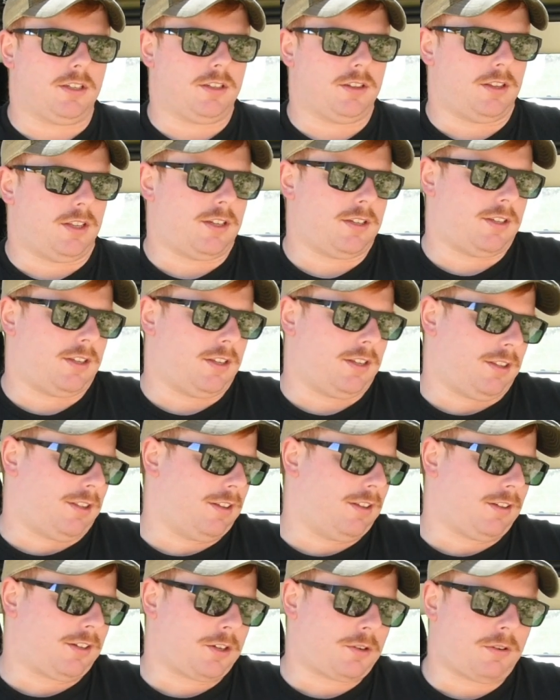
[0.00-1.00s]

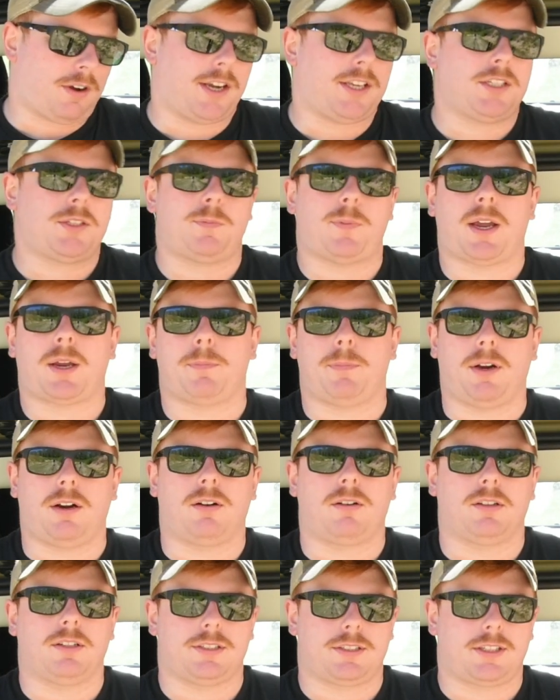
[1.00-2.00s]
the crane spec
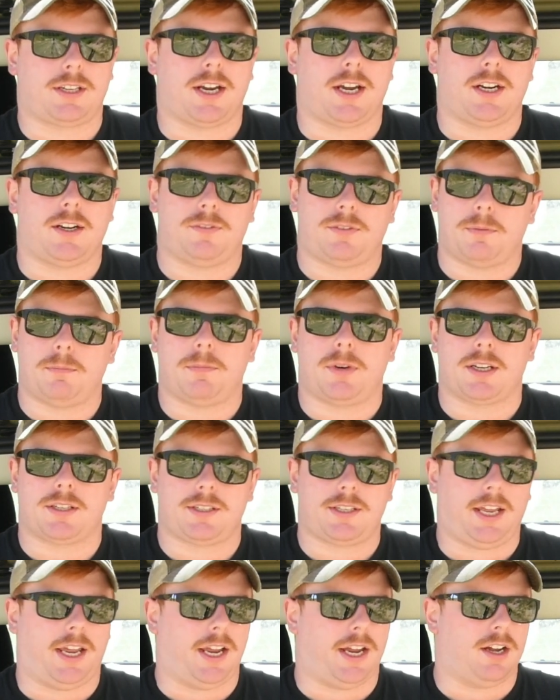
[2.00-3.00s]
barrel is kind of a
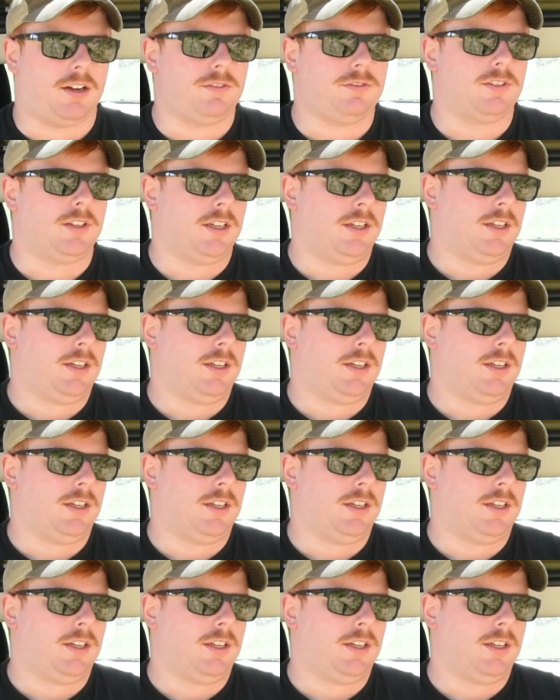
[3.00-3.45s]
must-have.